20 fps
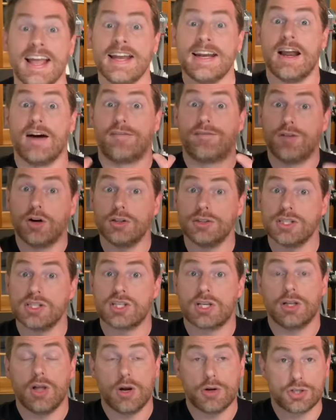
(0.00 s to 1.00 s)
Now, full
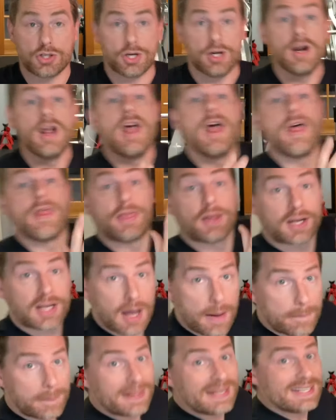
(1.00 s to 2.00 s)
disclosure, the
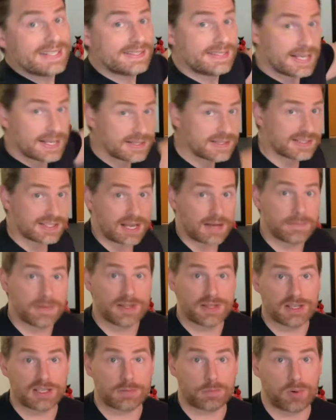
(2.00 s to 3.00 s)
company did send me
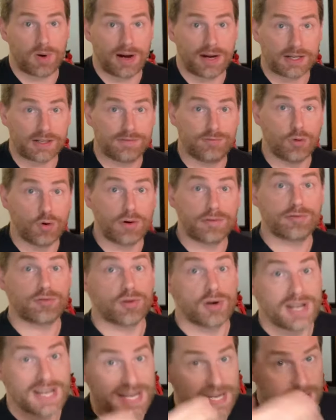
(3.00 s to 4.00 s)
this product for
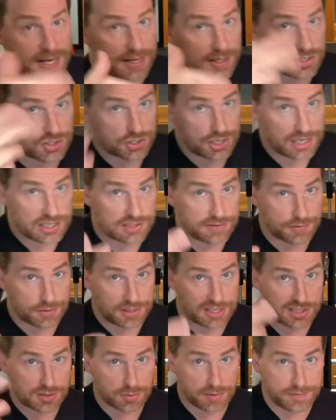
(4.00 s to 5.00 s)
free in exchange for
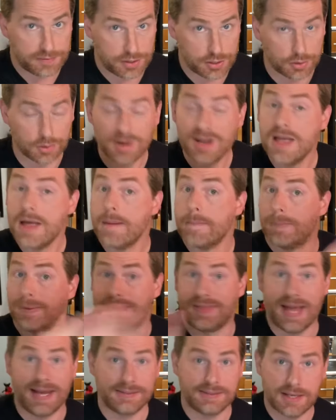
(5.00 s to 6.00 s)
this review, but
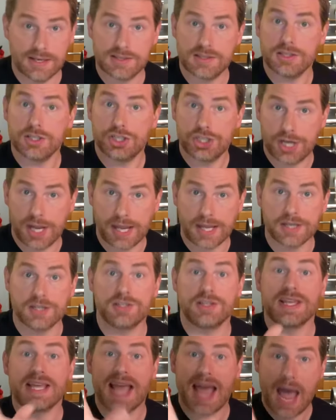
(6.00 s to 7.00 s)
that doesn't change
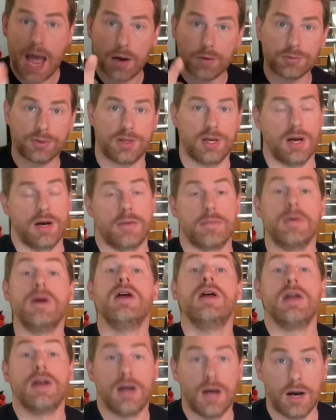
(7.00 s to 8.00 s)
the outcome
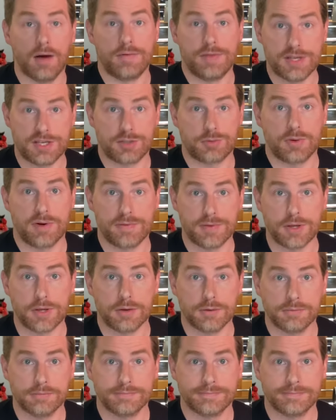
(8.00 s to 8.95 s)
of this review.